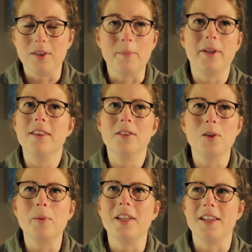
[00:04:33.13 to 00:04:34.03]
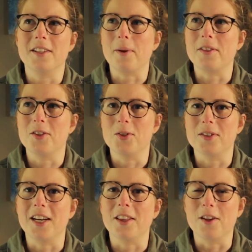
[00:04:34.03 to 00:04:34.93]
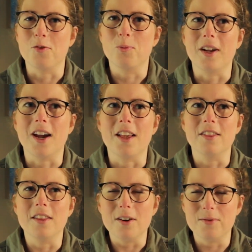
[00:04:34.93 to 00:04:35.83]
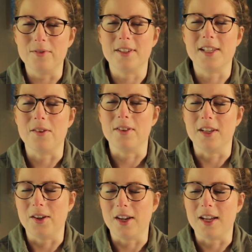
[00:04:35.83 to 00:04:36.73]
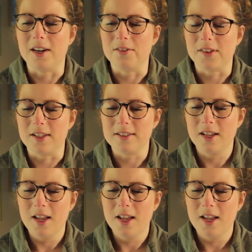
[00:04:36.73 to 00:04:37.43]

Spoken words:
I mean, there's so many things about these shoes that I love, but I love the sound that you can get out of these.